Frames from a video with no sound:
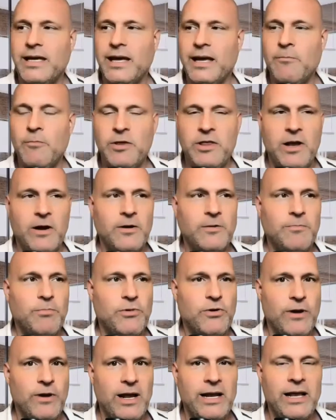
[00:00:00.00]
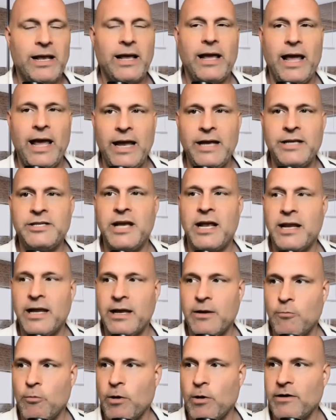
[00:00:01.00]
when they're creating
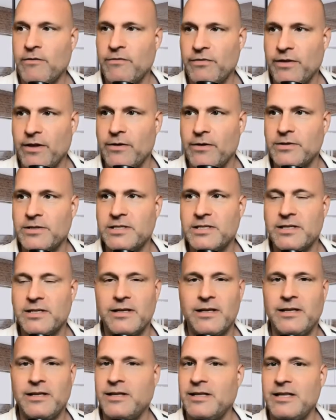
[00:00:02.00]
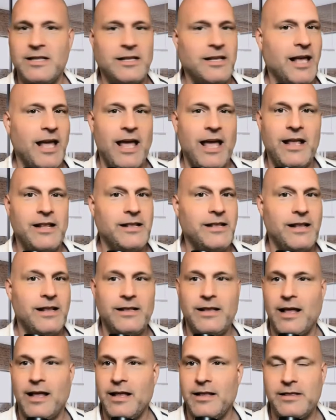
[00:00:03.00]
agenic workflows, and hey,
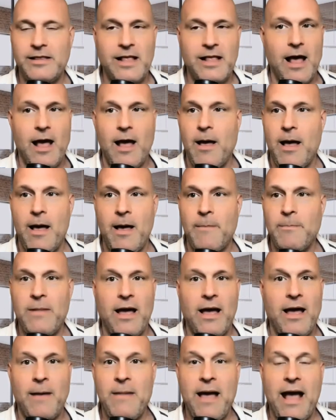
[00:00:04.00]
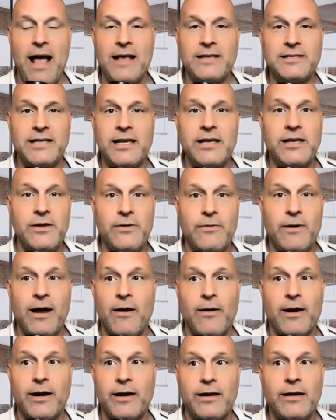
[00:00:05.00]
I'm asking you,
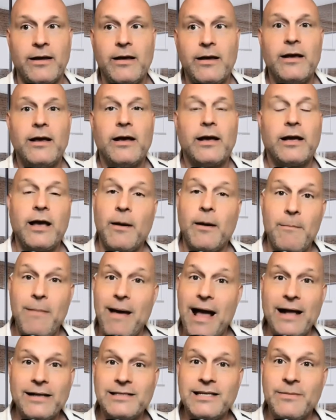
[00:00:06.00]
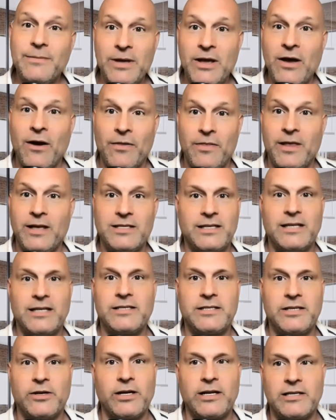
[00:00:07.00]
Eric, come back to me on this because
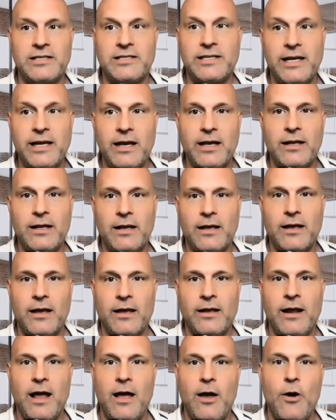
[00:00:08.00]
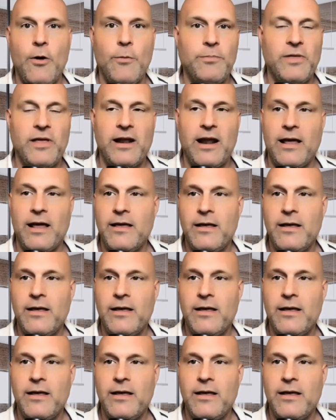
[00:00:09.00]
you're going to see it, and I hope that